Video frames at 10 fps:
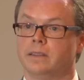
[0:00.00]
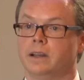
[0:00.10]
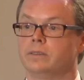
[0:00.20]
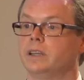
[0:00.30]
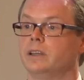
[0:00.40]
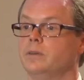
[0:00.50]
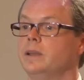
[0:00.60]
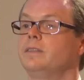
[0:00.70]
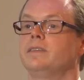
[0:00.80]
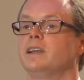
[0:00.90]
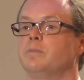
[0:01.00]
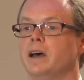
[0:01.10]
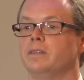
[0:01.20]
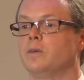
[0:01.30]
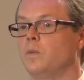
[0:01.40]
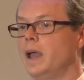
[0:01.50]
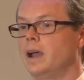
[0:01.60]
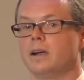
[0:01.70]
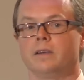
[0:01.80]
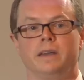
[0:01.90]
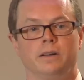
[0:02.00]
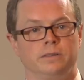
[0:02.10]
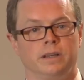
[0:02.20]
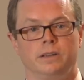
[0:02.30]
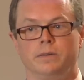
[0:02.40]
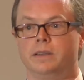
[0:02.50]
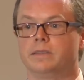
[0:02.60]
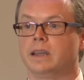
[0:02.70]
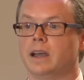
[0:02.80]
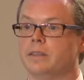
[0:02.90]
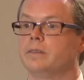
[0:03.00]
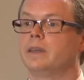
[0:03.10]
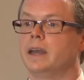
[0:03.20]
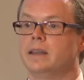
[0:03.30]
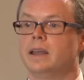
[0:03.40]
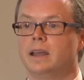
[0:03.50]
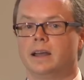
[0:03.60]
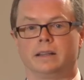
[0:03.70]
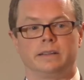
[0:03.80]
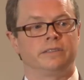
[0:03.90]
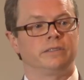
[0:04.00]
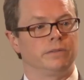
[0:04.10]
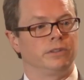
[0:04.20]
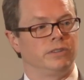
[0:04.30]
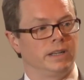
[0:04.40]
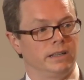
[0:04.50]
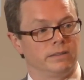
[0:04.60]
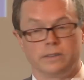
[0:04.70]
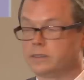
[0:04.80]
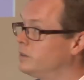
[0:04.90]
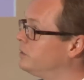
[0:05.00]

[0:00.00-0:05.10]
They don't tell you anything about the where. They don't tell you anything other than a list of the genes. And so